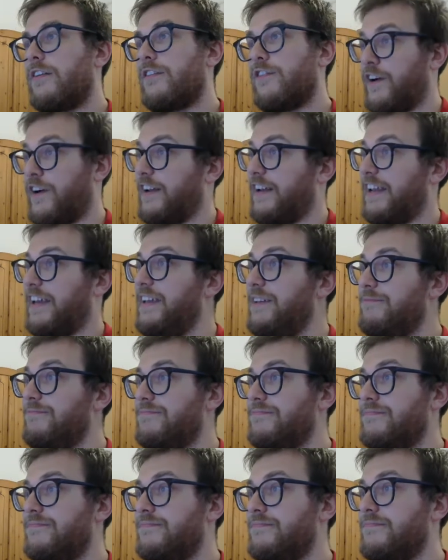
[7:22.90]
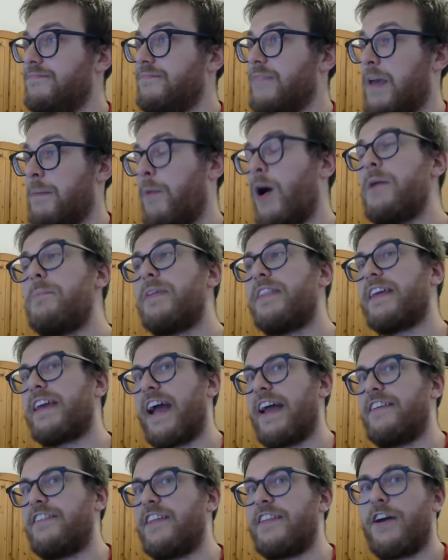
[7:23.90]
Finally, it might be the
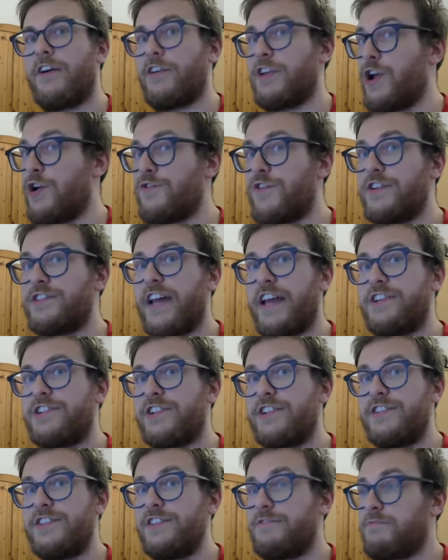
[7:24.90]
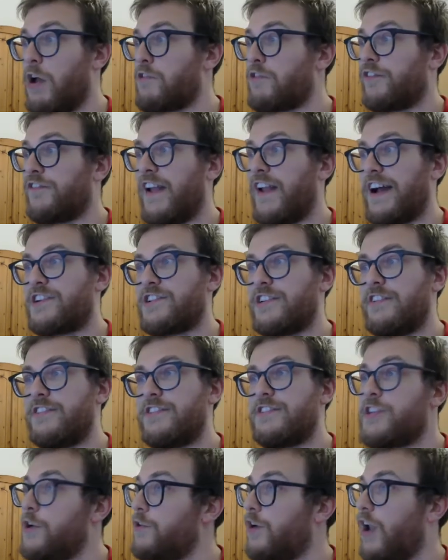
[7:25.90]
case that there are no rotations, no
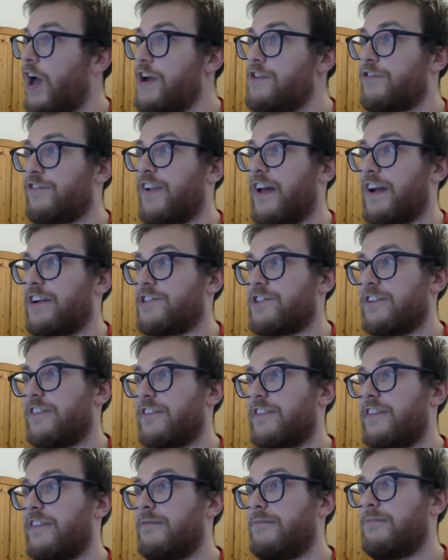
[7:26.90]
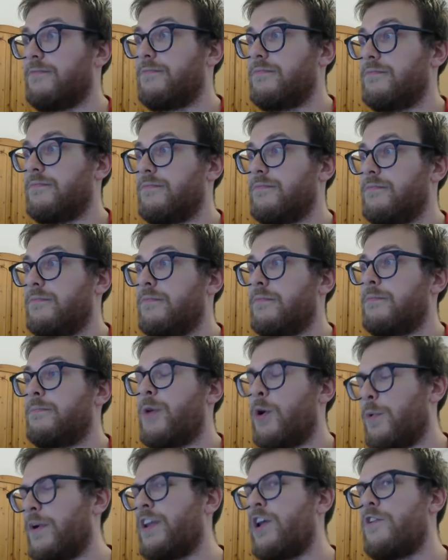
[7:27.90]
reflections, no glide reflections.
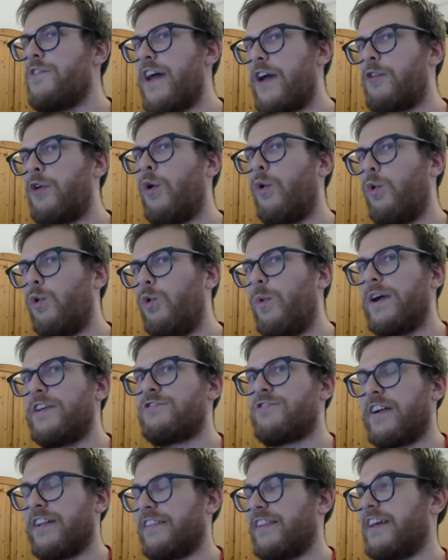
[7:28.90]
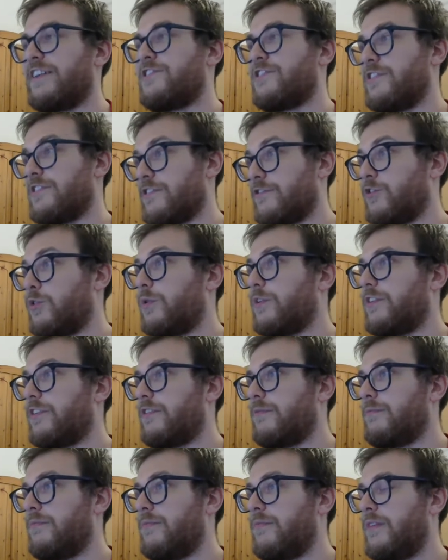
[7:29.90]
But we know there are always translations, of
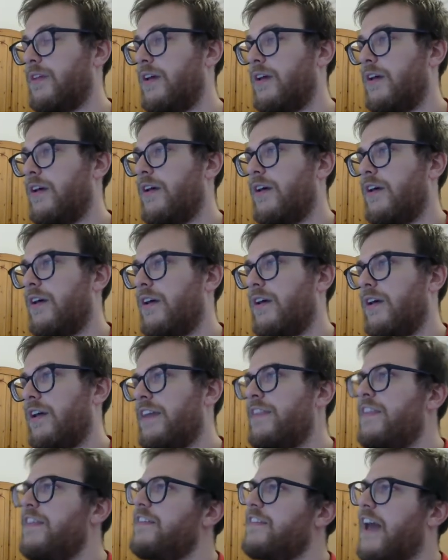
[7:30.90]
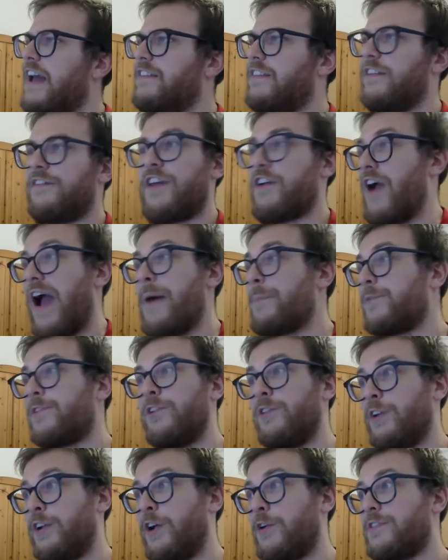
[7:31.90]
course. In this case, if there are
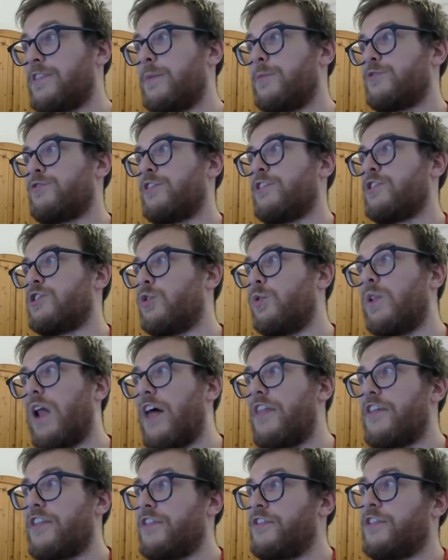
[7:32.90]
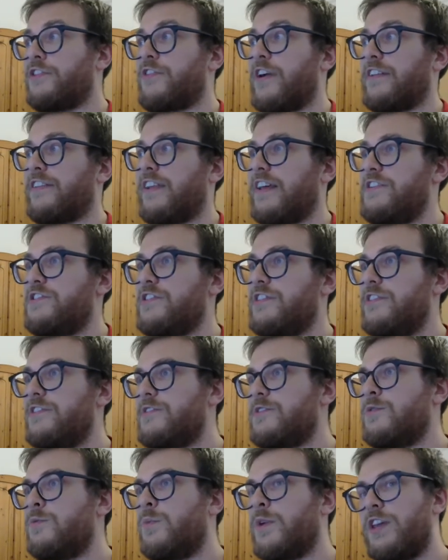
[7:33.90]
absolutely no symmetries at all other than the
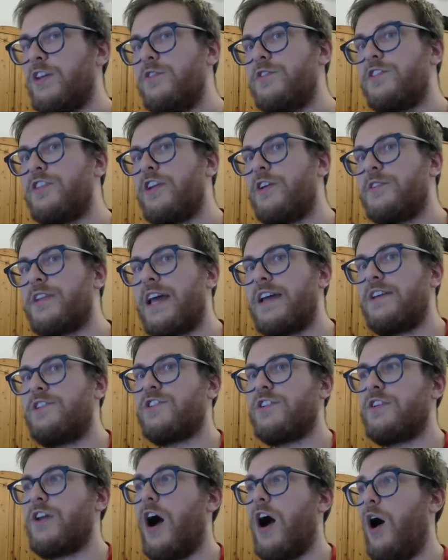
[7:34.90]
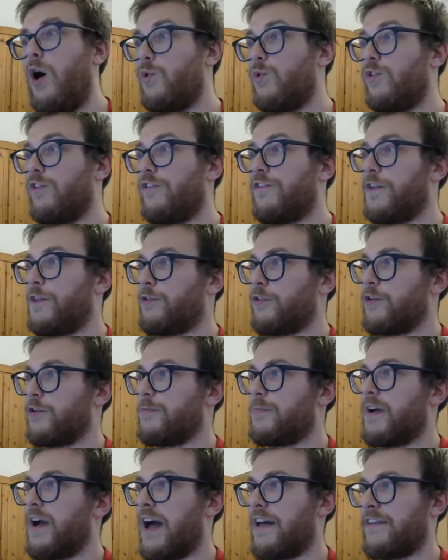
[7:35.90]
translations, we use the notation O for the
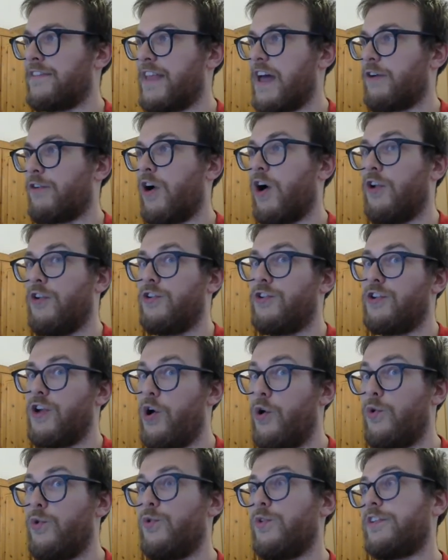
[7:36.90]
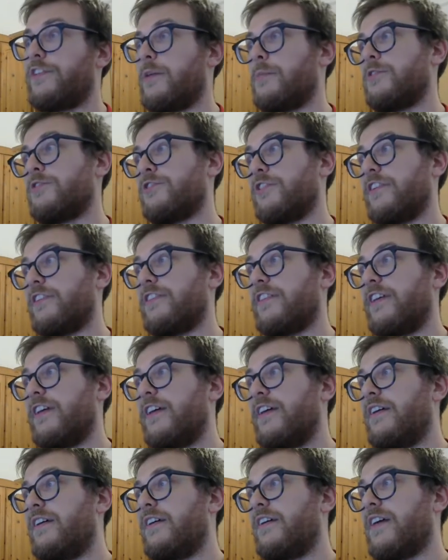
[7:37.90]
group, as there are no symmetries.
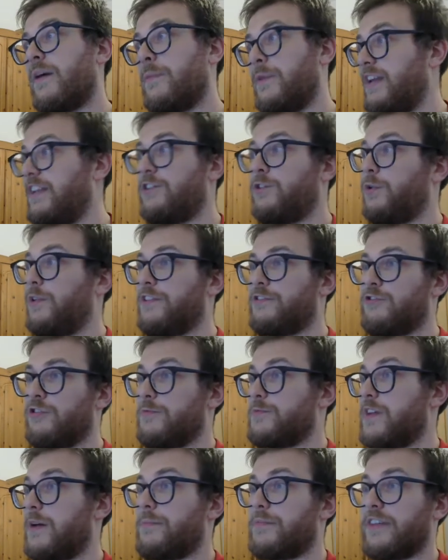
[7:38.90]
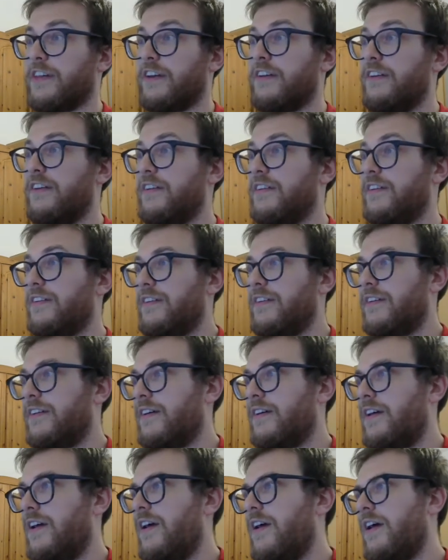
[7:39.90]
And we need to call this group something.
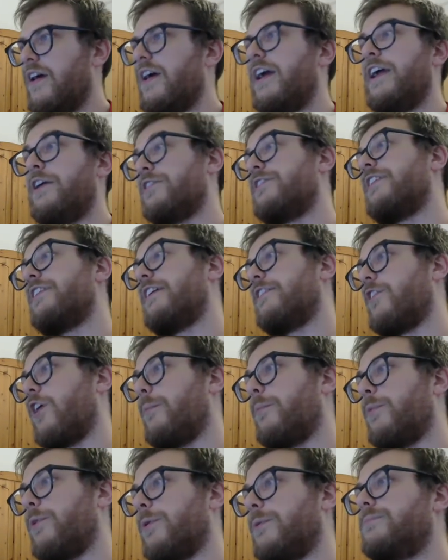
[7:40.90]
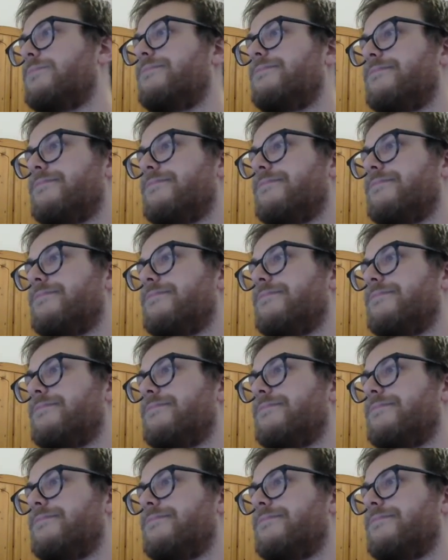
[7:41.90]
Here is an example.